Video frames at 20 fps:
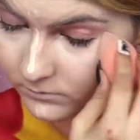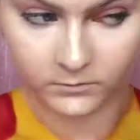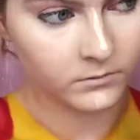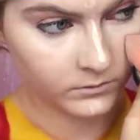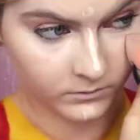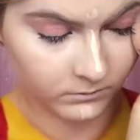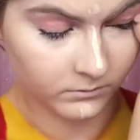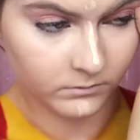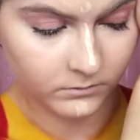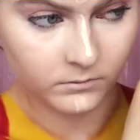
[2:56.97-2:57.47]

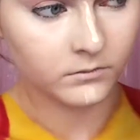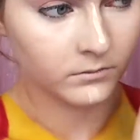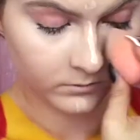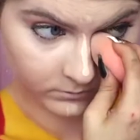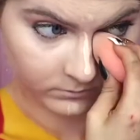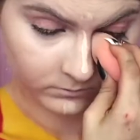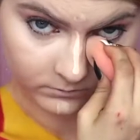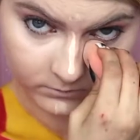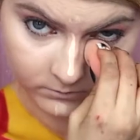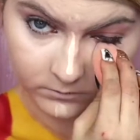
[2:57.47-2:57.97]
I love
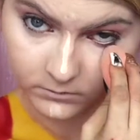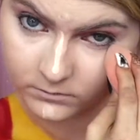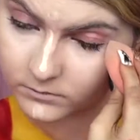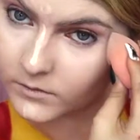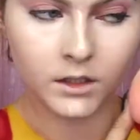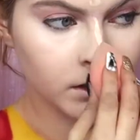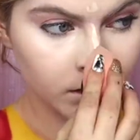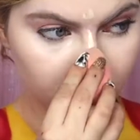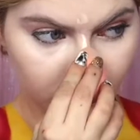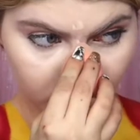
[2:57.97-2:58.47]
this
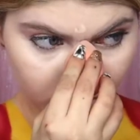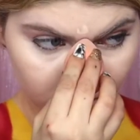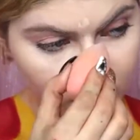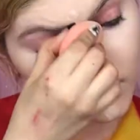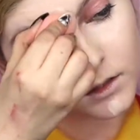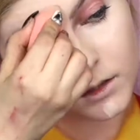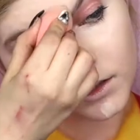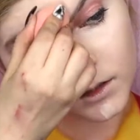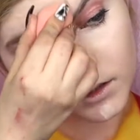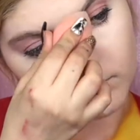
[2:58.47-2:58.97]
bronzing stick,
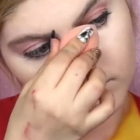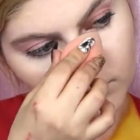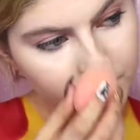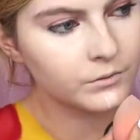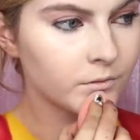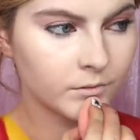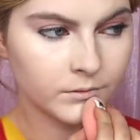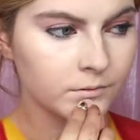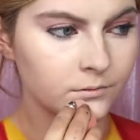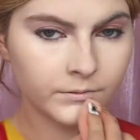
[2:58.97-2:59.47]
this cream
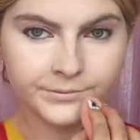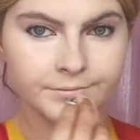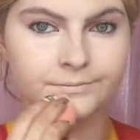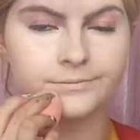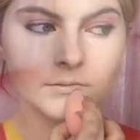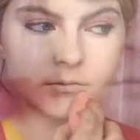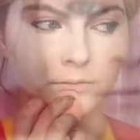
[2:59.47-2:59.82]
contour.